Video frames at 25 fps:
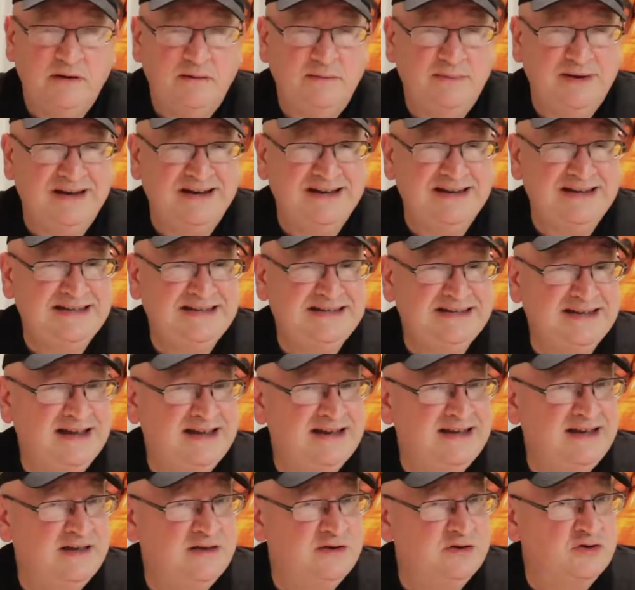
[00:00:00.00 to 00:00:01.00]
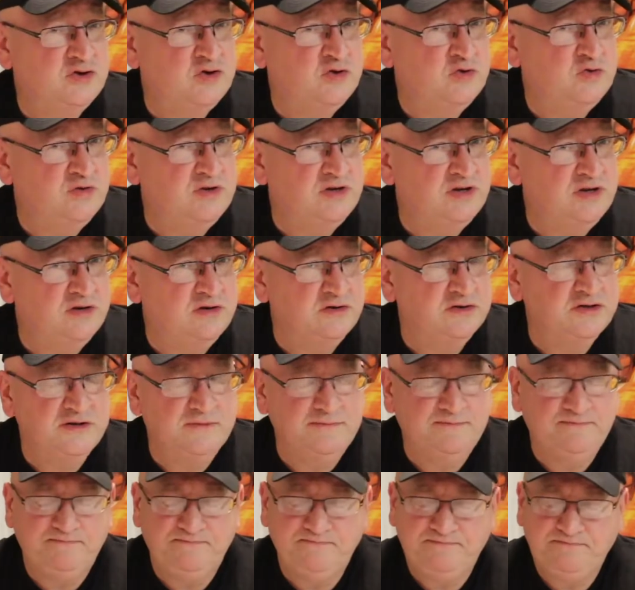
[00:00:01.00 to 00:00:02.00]
be at least another 2
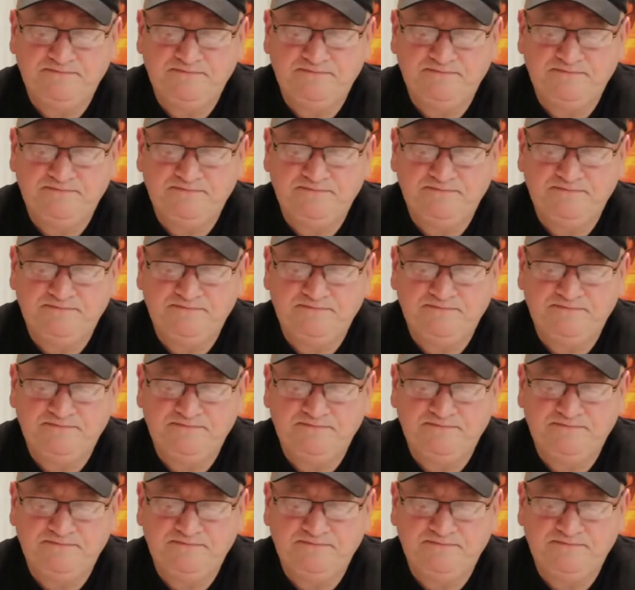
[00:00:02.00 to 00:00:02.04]
years.